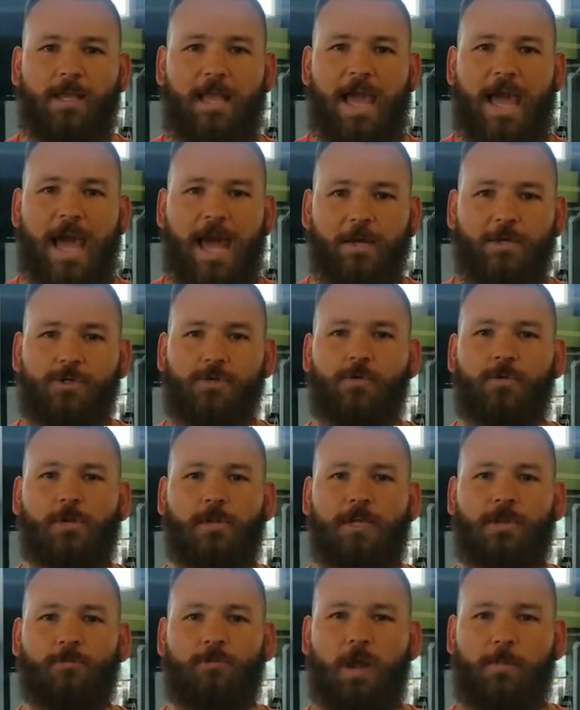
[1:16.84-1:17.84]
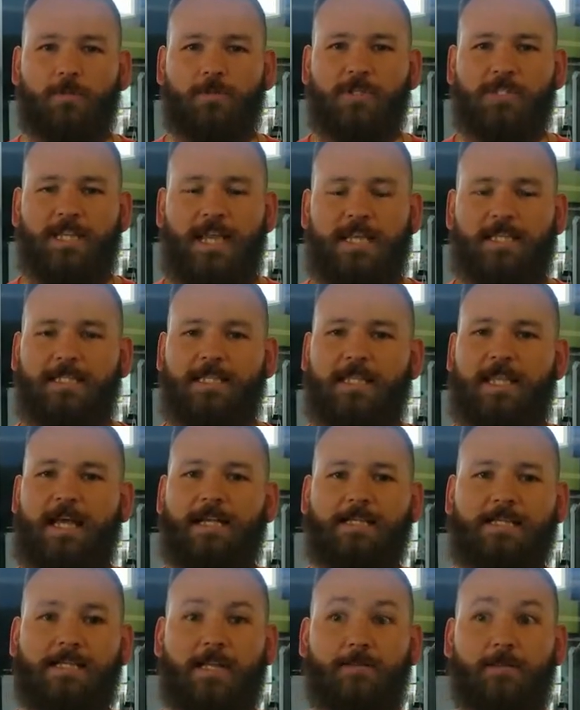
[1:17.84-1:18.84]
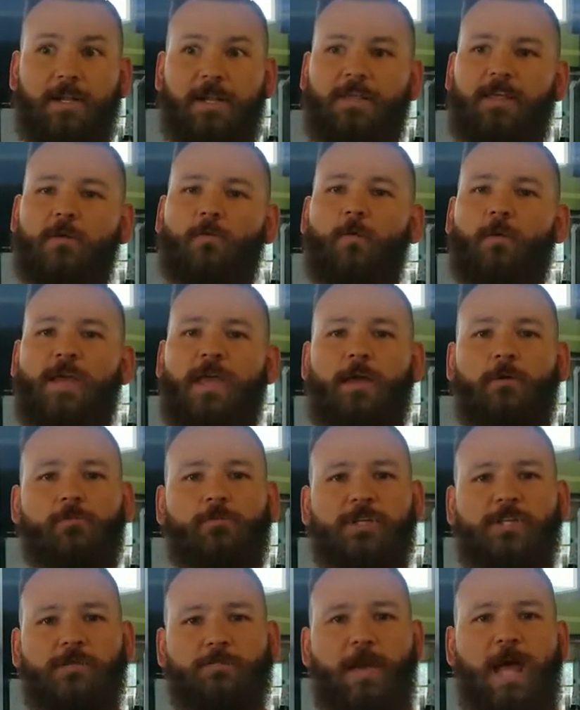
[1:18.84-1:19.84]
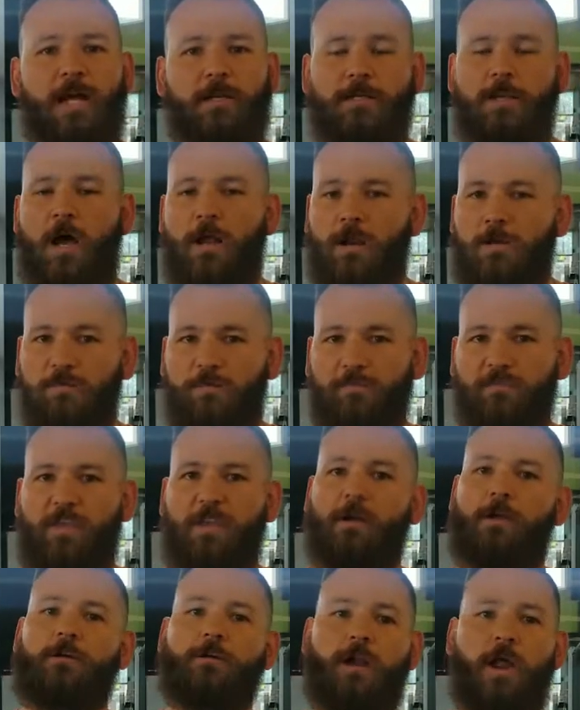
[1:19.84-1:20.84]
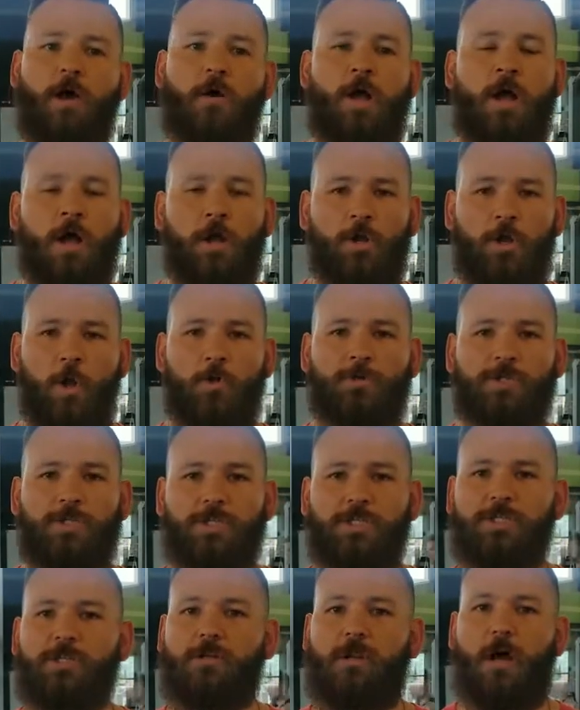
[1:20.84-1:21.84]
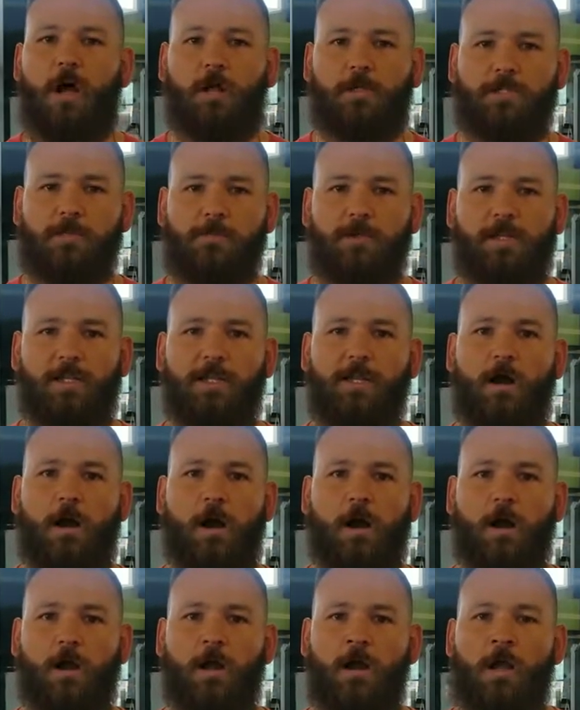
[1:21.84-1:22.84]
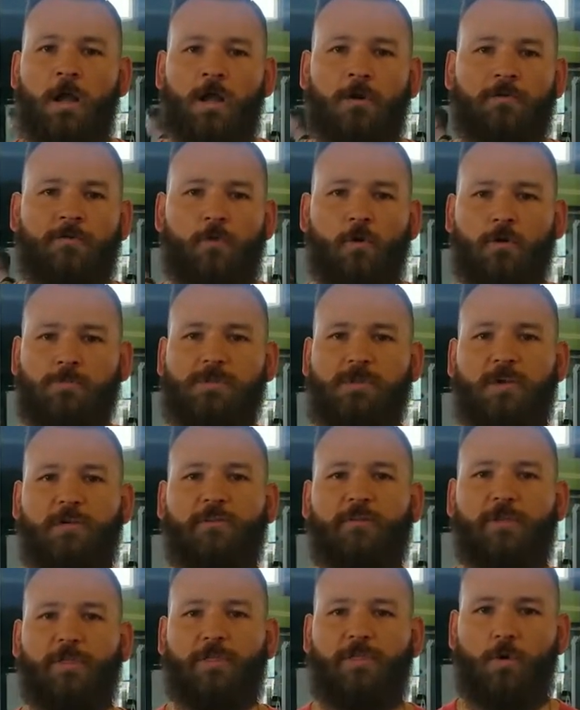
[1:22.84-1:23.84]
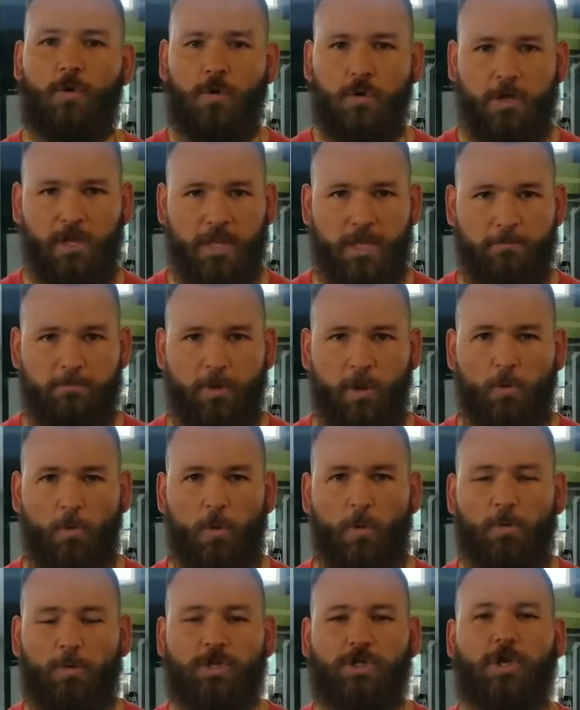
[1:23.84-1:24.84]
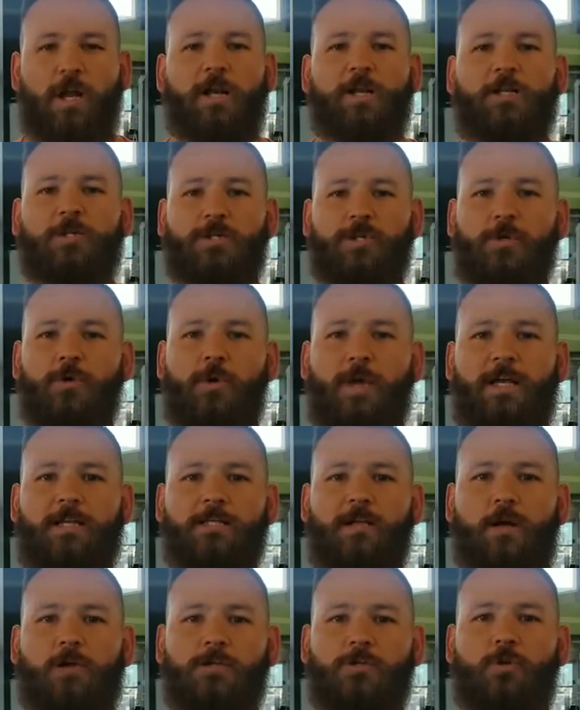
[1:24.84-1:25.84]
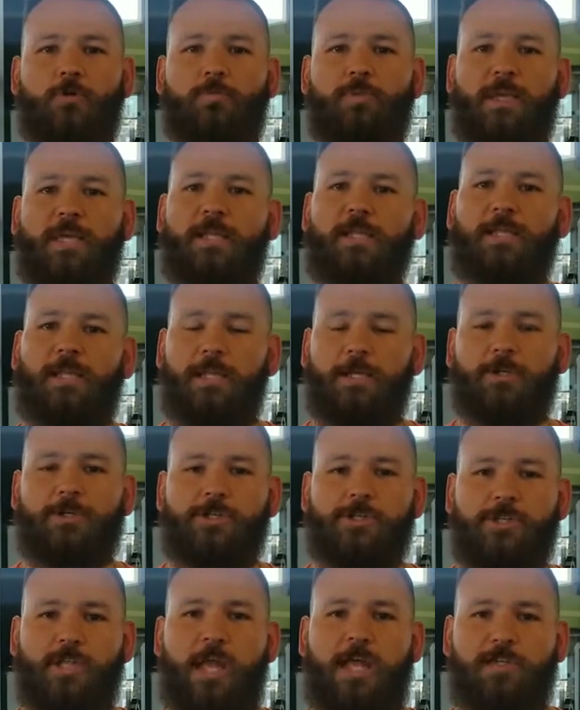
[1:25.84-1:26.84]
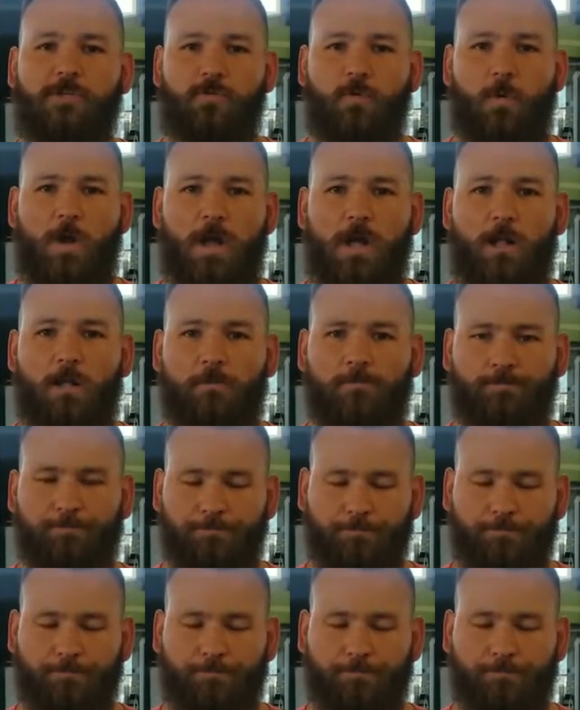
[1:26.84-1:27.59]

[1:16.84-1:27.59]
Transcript: actually represents, and that's somebody that we respect, not out of fear. No, coaches ultimately are forms of authority, but what we're trying to do is also be leaders as well.